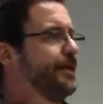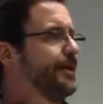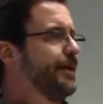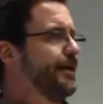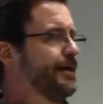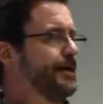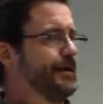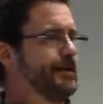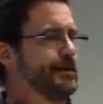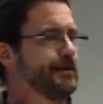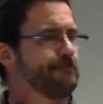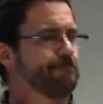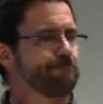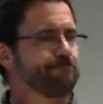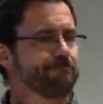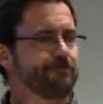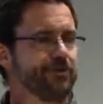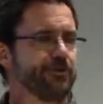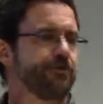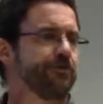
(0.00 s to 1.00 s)

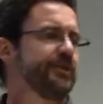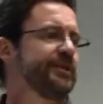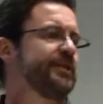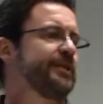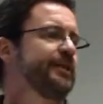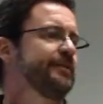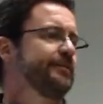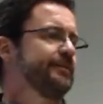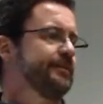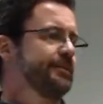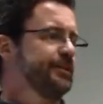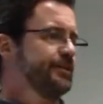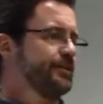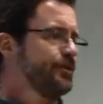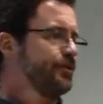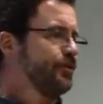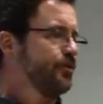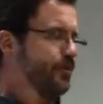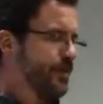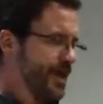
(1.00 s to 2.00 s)
You don't need to
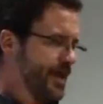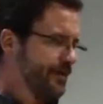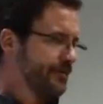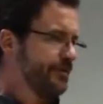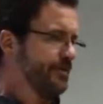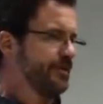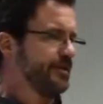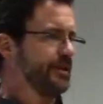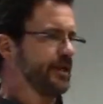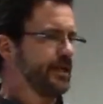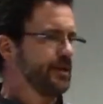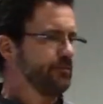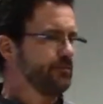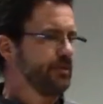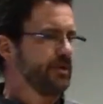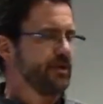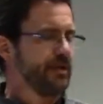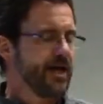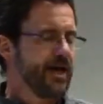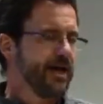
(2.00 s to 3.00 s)
know everything,
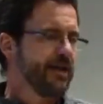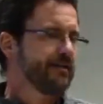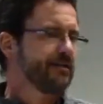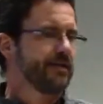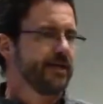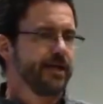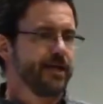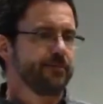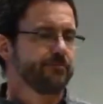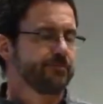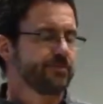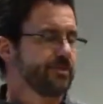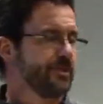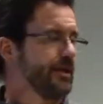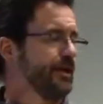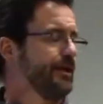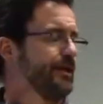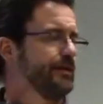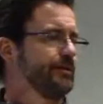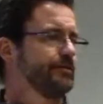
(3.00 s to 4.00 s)
but a lot of times
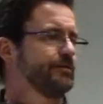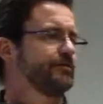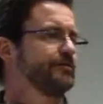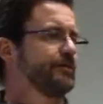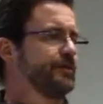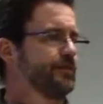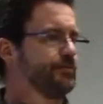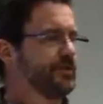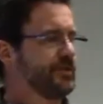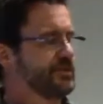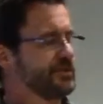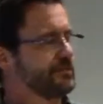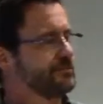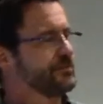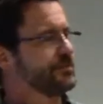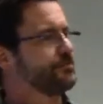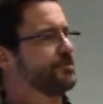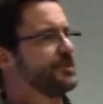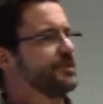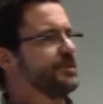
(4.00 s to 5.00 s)
there's going to be some
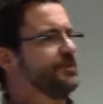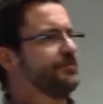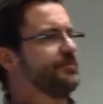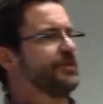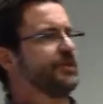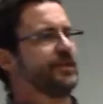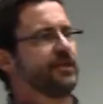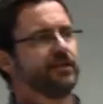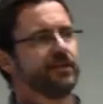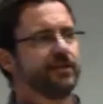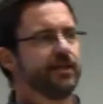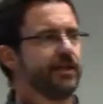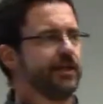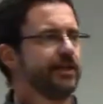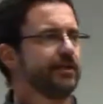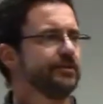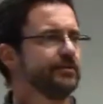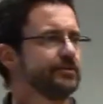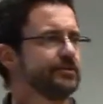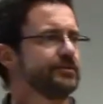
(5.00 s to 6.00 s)
specific
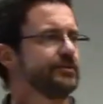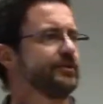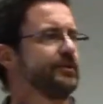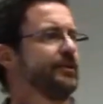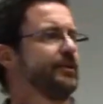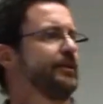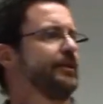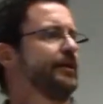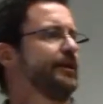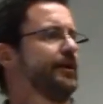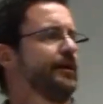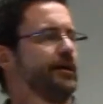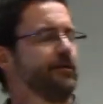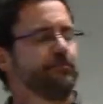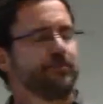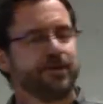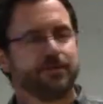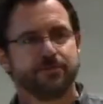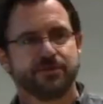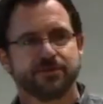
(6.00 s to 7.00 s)
indicators,
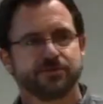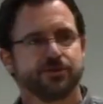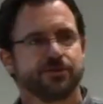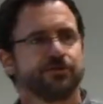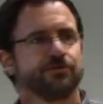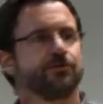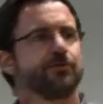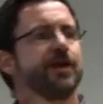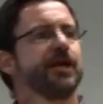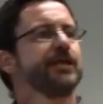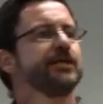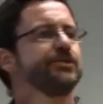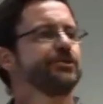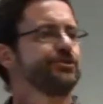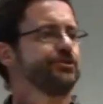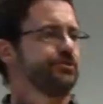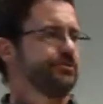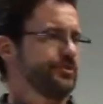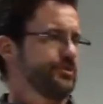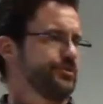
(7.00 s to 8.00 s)
maybe certain
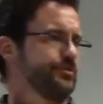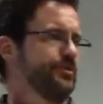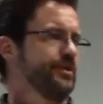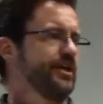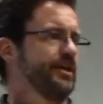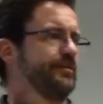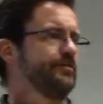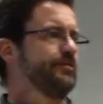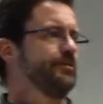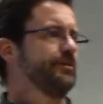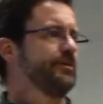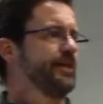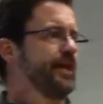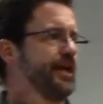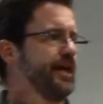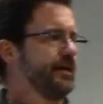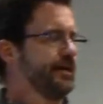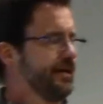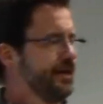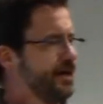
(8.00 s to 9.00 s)
ratios or whatever
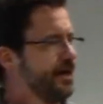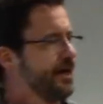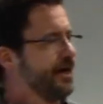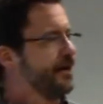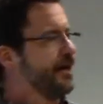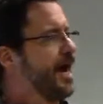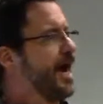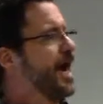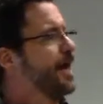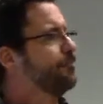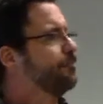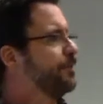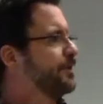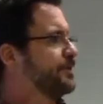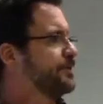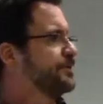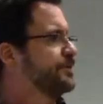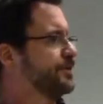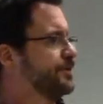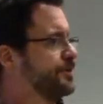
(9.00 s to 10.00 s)
that are hot
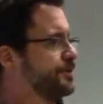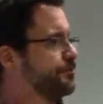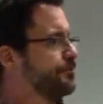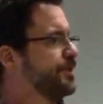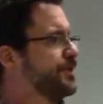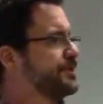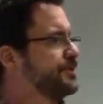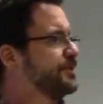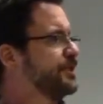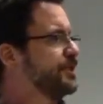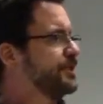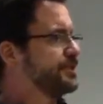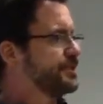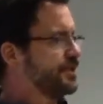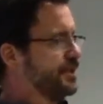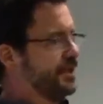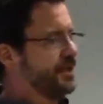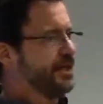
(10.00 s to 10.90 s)
buttons in your business.